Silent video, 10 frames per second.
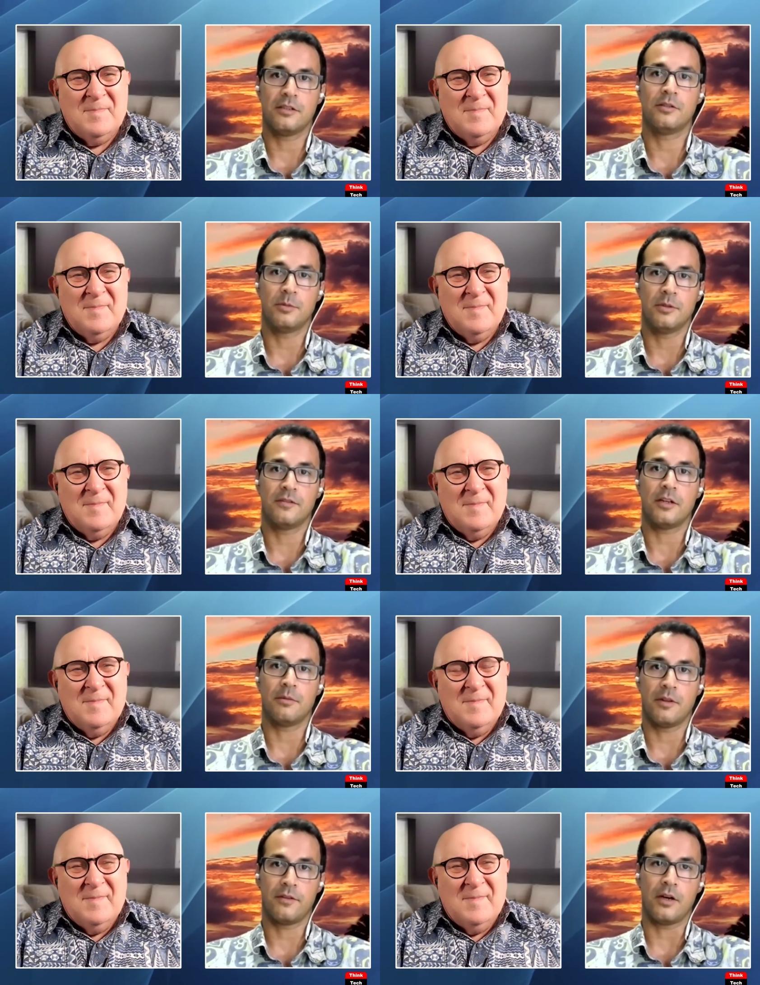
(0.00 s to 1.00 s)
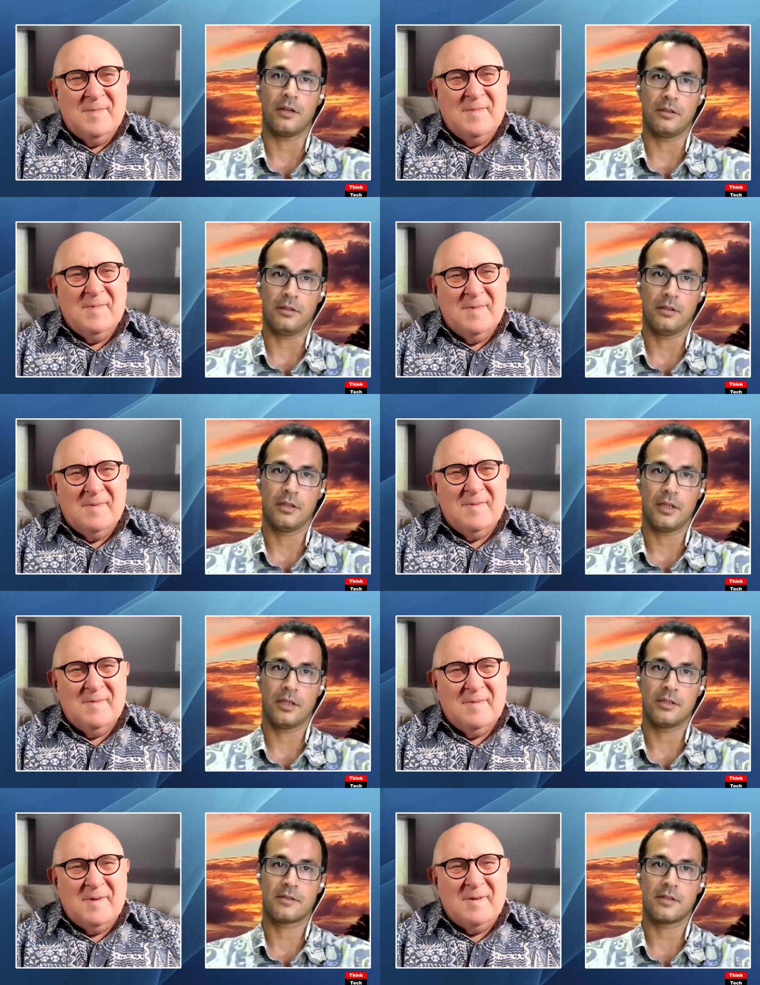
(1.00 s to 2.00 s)
Speaker 1: and you need to be very methodical. And
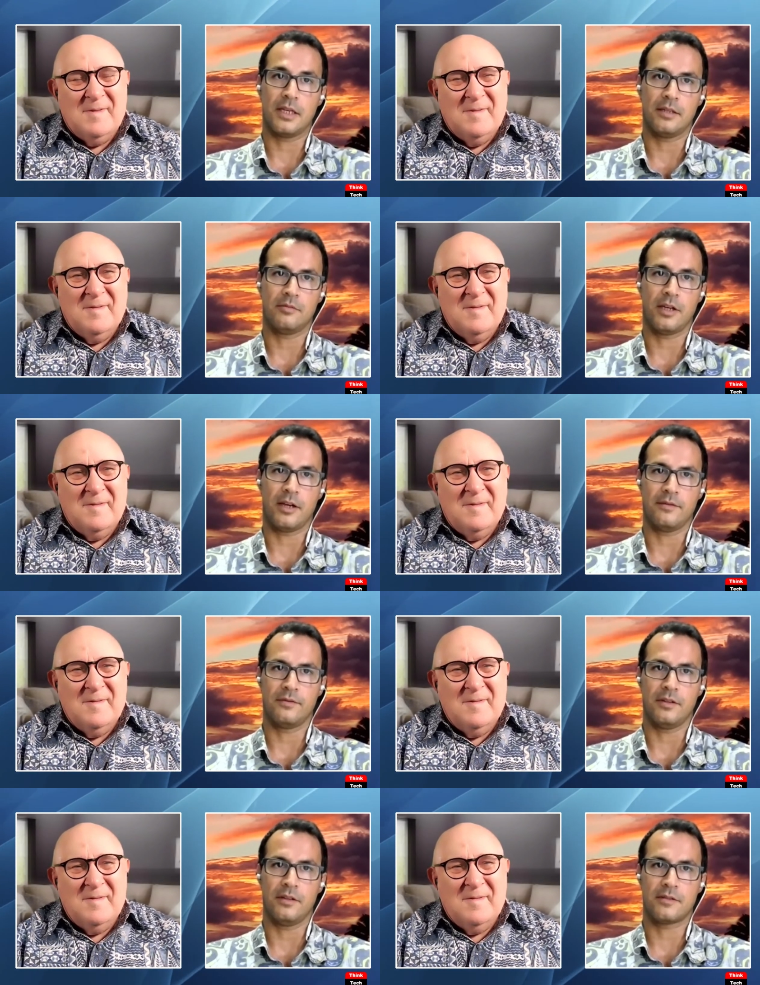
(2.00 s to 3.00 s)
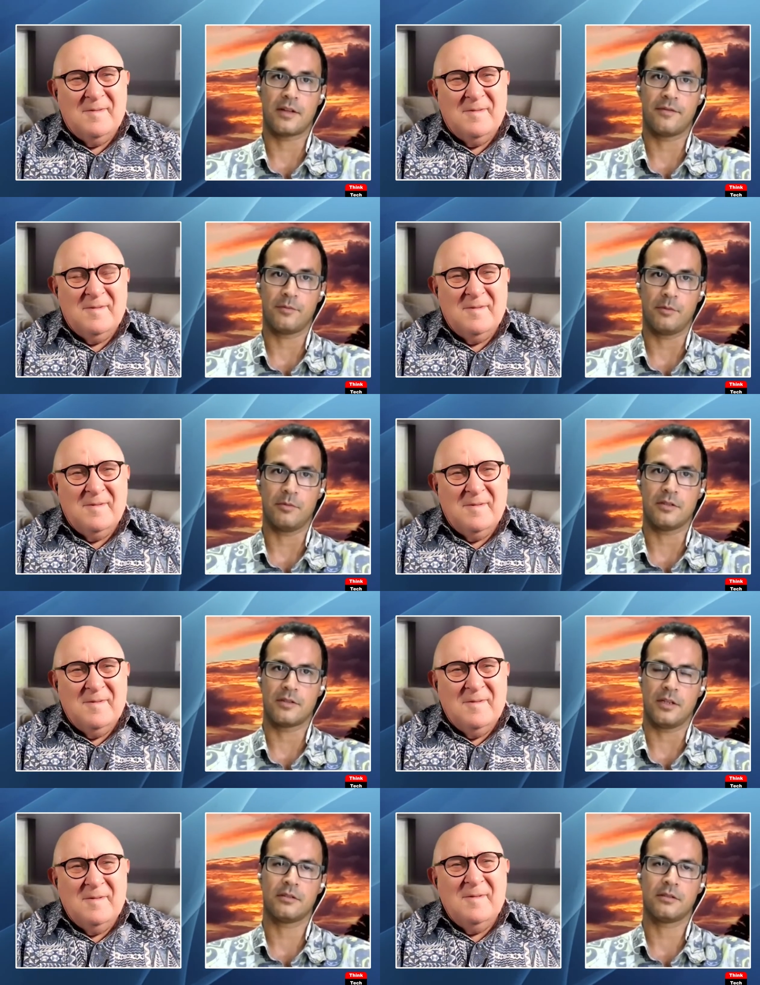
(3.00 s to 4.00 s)
I can say that we have staff members
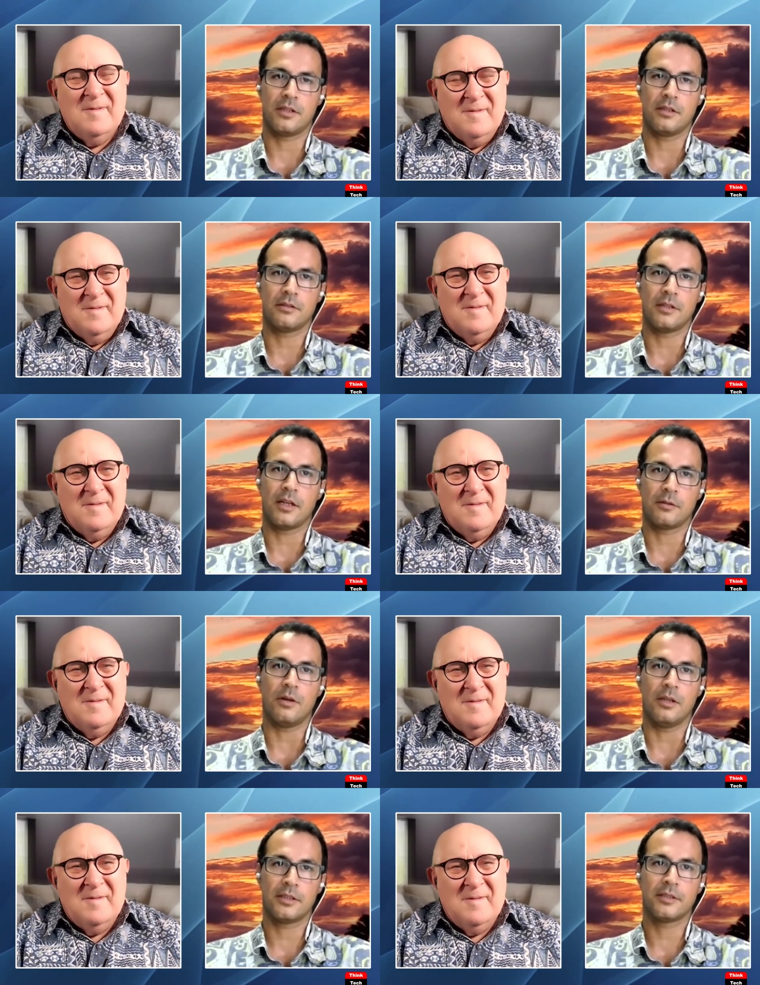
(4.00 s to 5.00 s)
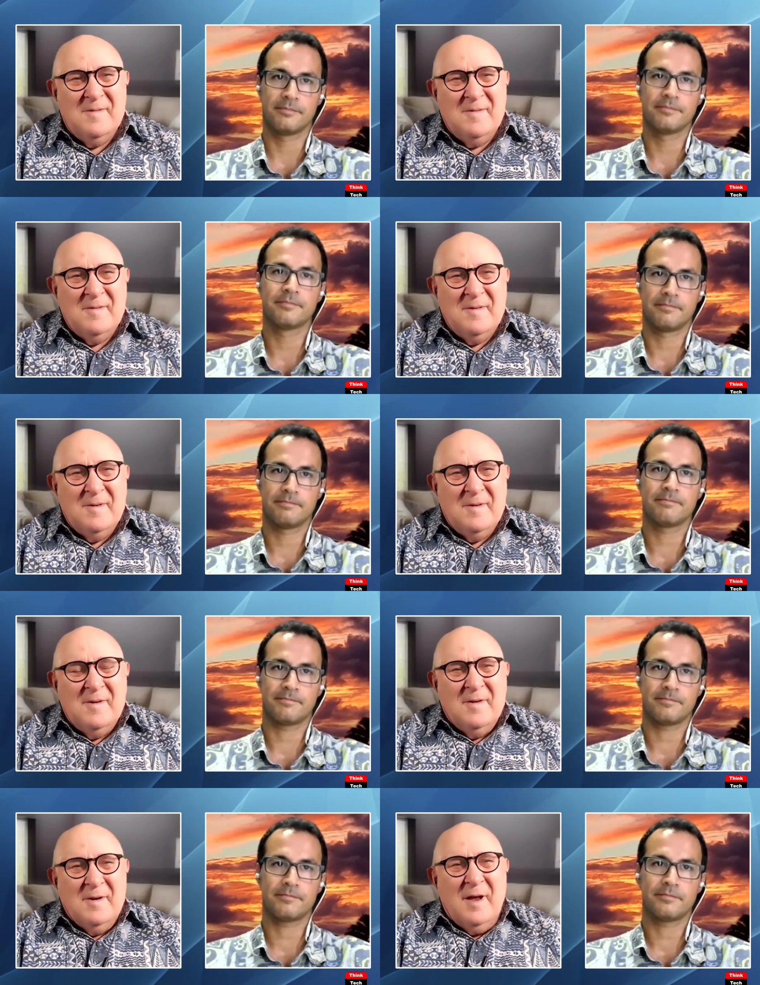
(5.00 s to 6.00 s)
that are to that quality.
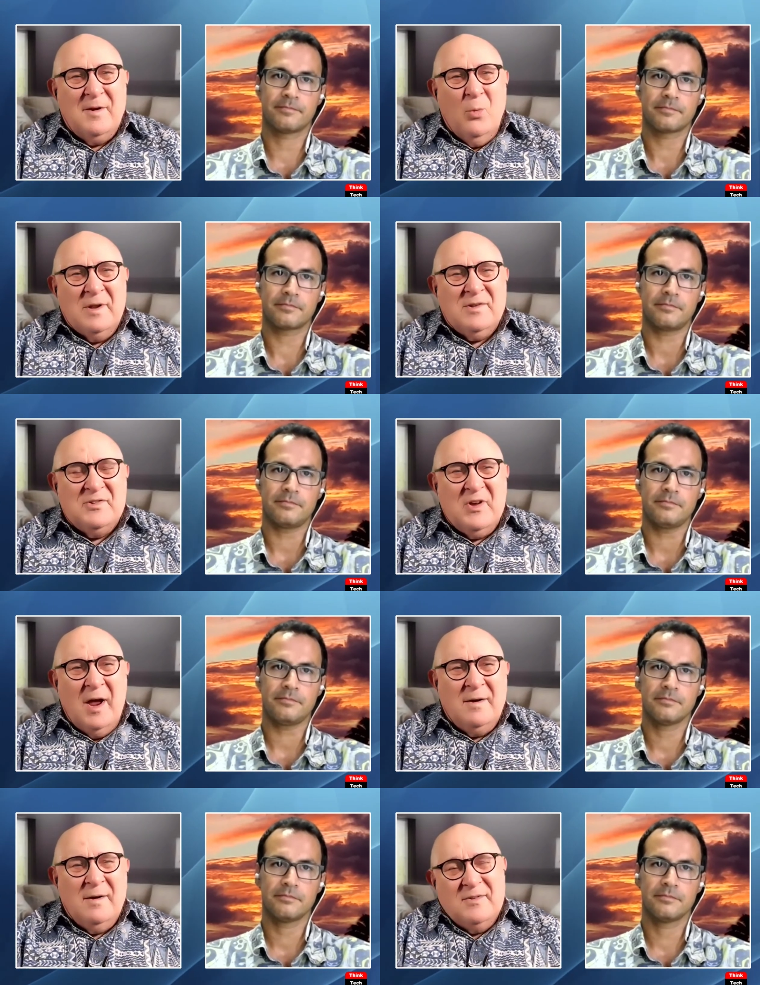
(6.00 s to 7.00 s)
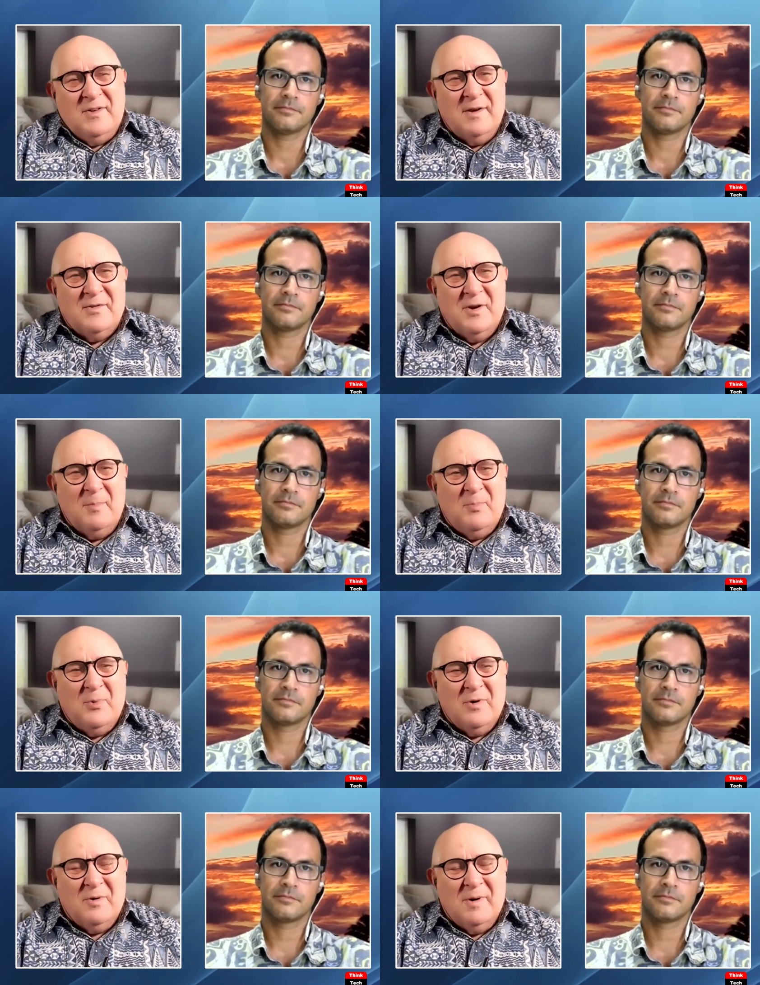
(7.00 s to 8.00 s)
Speaker 2: Yeah, and you want to design, say, a chip
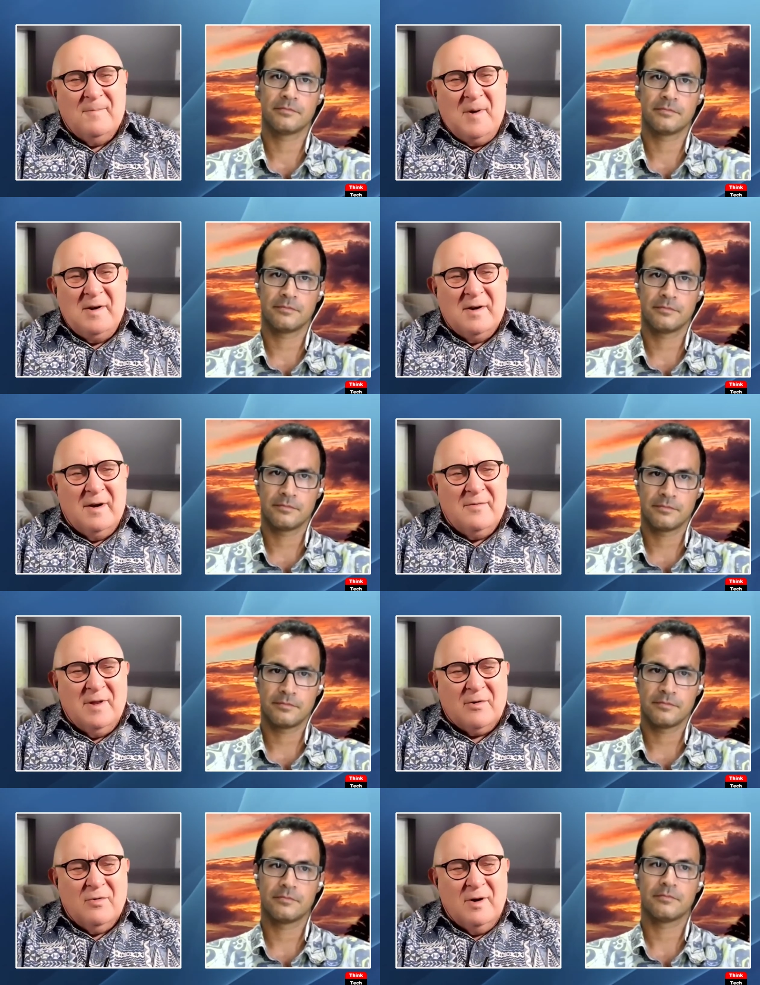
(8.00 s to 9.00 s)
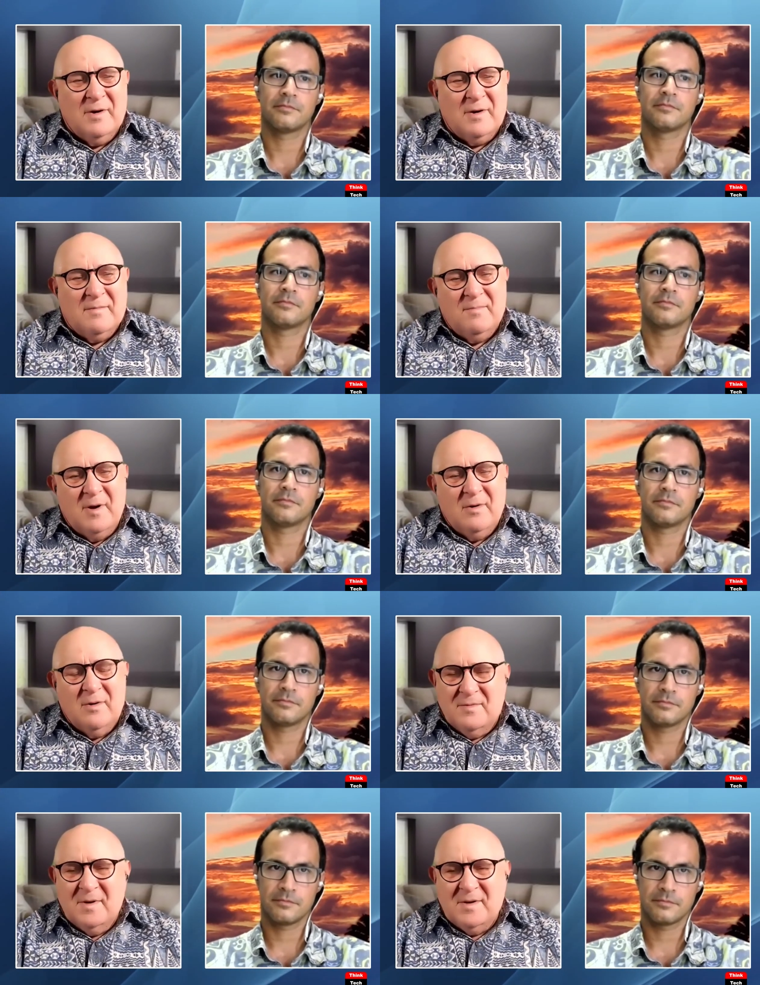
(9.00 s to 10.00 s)
or any kind of electronic, you
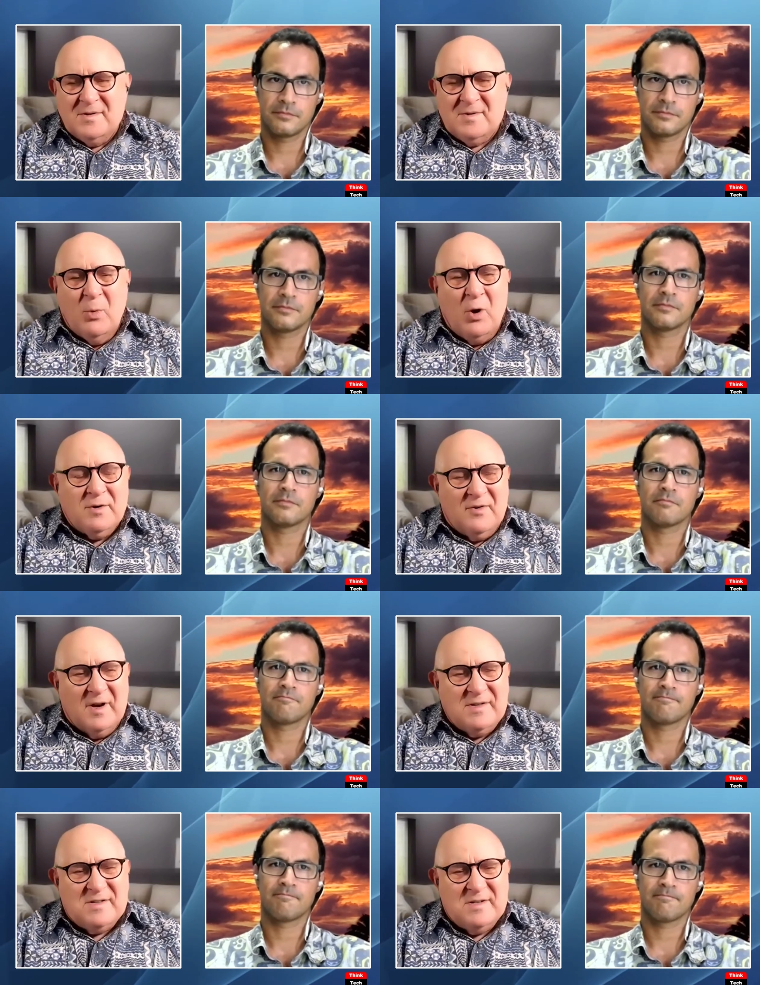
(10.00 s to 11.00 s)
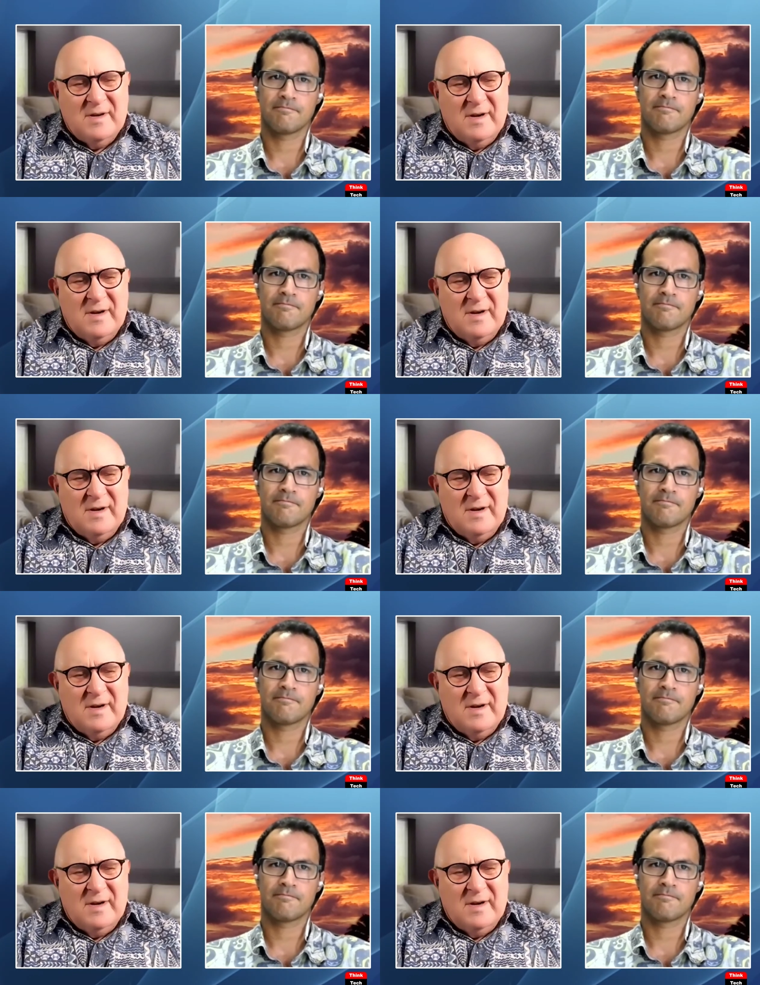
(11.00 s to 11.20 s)
know, small device.